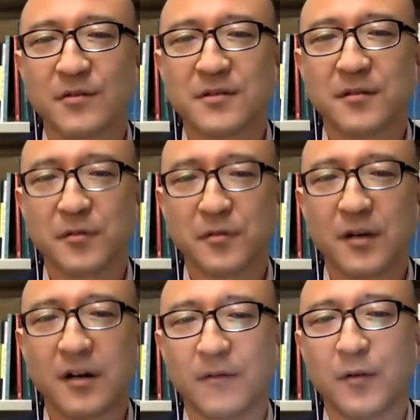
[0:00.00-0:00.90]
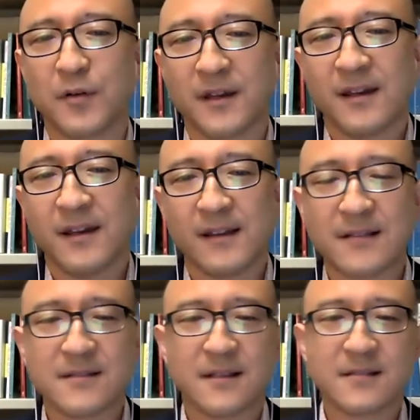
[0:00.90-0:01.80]
So it's so helpful in
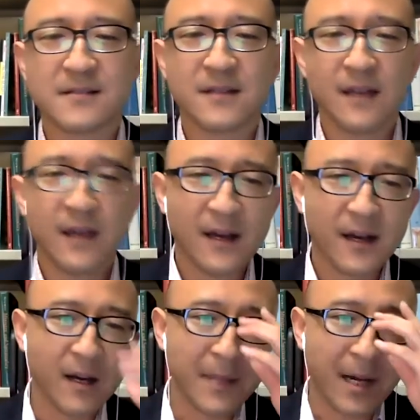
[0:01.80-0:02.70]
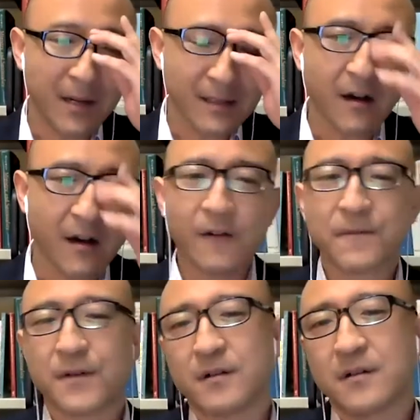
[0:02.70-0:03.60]
that sense. I would like to
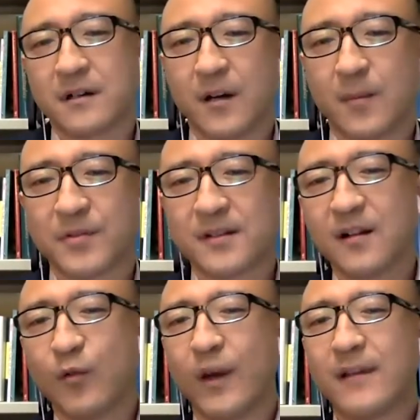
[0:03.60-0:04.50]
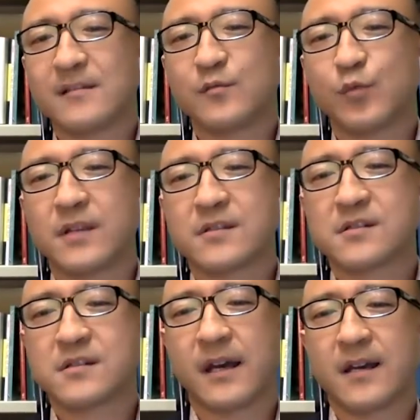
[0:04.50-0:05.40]
offer particular ways in
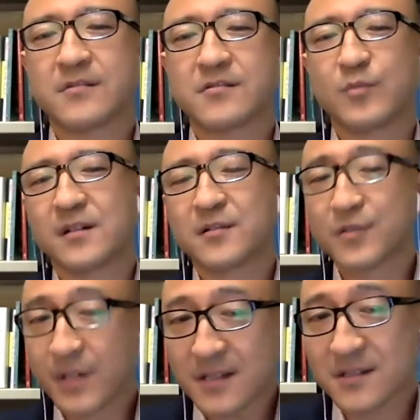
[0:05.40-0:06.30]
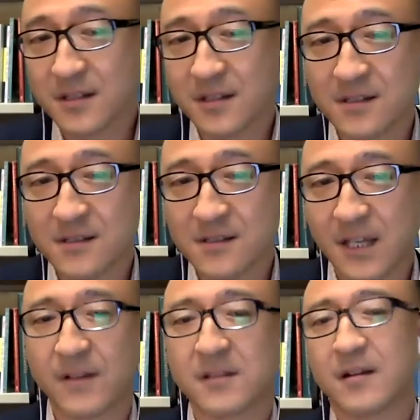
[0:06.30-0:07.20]
which Asian American Christians have
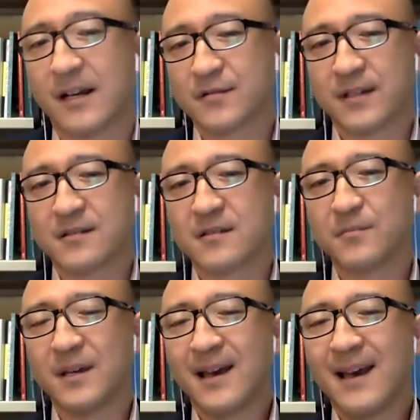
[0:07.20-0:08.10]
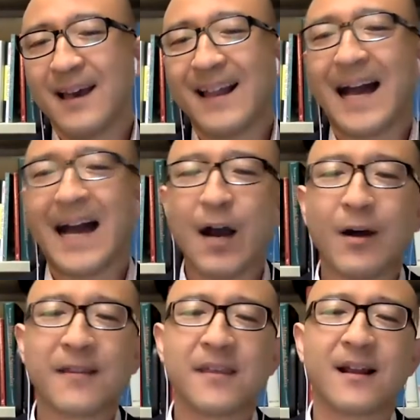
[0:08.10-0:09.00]
internalized racism and how
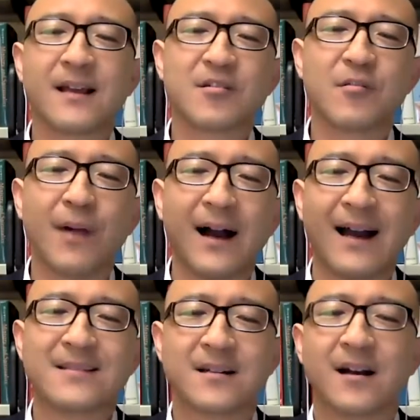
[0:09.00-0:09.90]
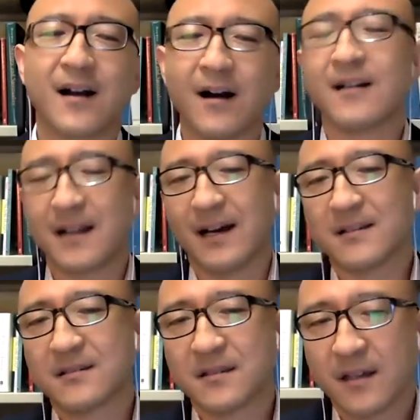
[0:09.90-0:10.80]
our theological minds are
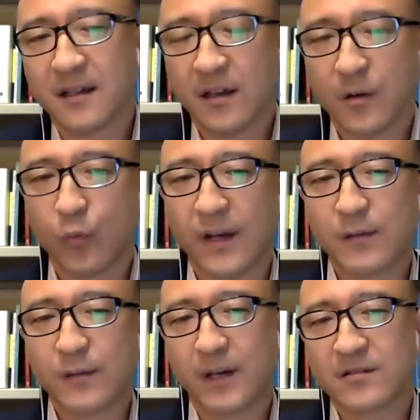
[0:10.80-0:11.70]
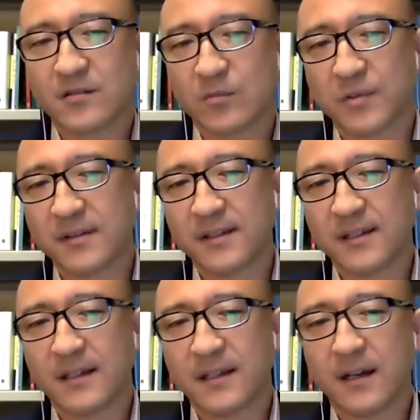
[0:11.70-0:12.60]
colonized with white
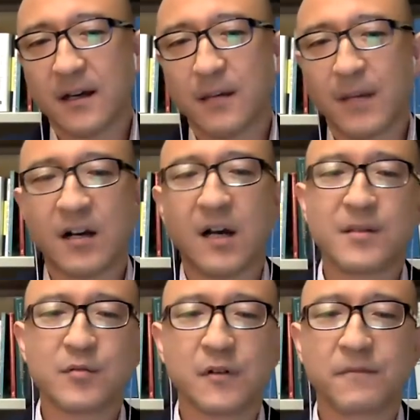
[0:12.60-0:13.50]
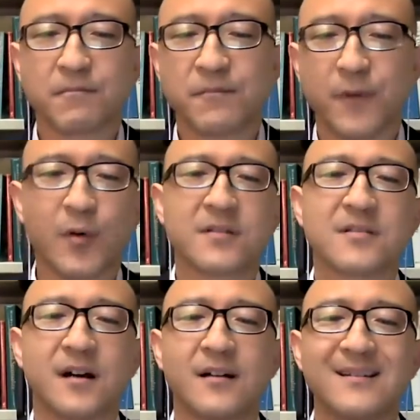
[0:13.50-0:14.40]
supremacy. My comments will focus
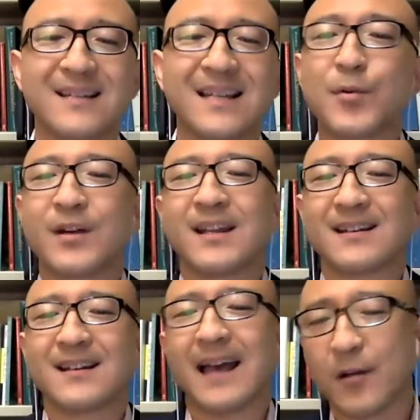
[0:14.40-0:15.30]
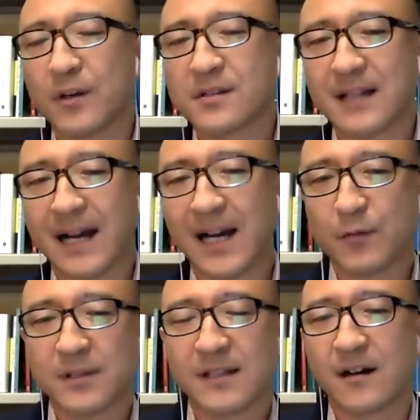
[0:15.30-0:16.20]
on liberating language and how
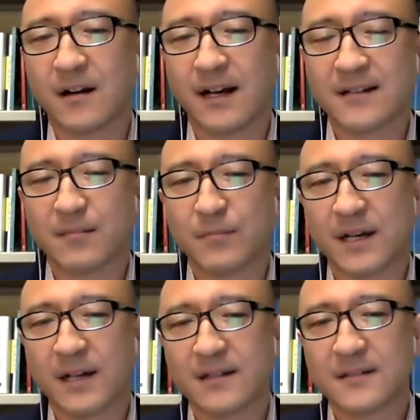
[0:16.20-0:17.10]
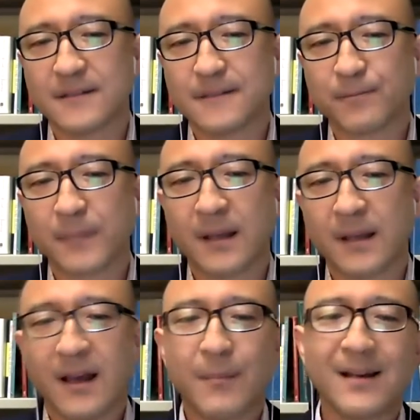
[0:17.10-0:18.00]
we decolonize our minds.
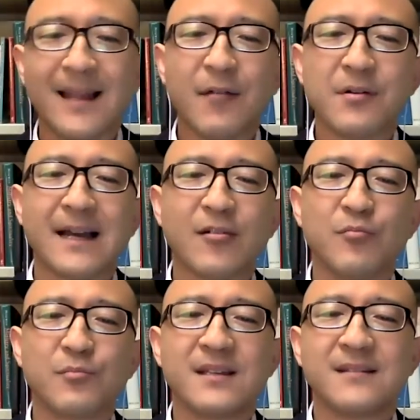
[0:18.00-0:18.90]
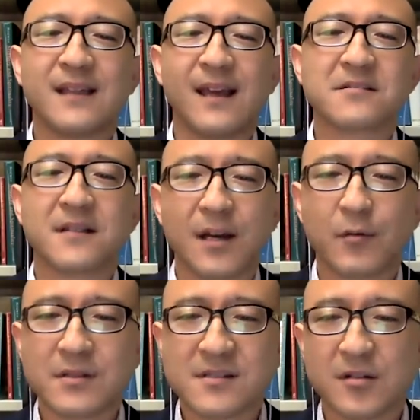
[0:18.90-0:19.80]
And by language, I don't mean Asian
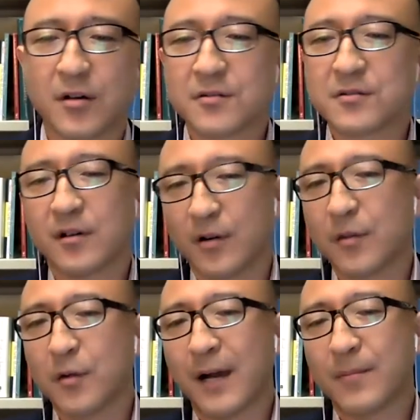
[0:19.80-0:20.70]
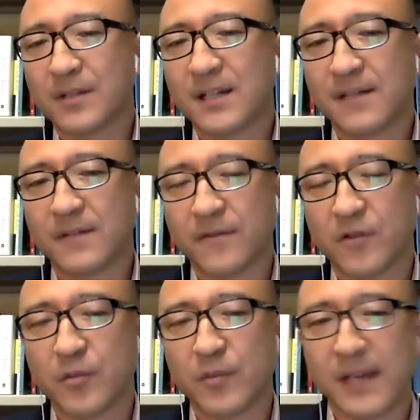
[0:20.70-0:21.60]
languages, although I believe
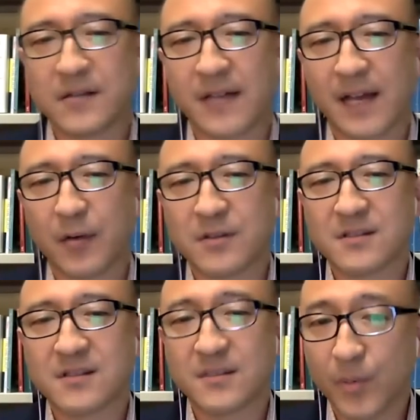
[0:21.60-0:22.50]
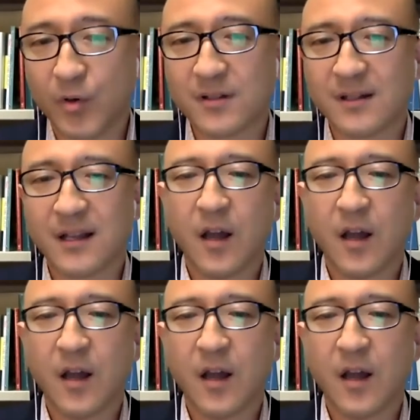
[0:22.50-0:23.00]
affirming Asian languages is important.